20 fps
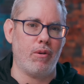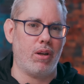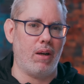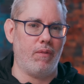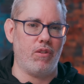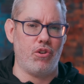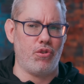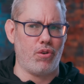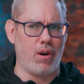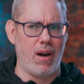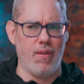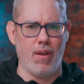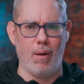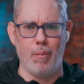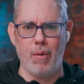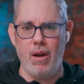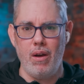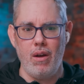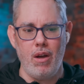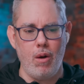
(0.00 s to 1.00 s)
We're going to have to try
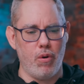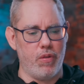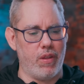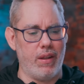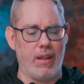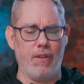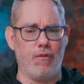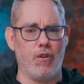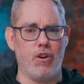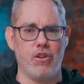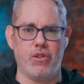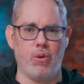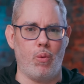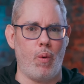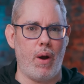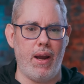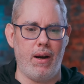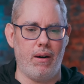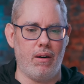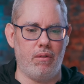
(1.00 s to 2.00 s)
them with a diverse array,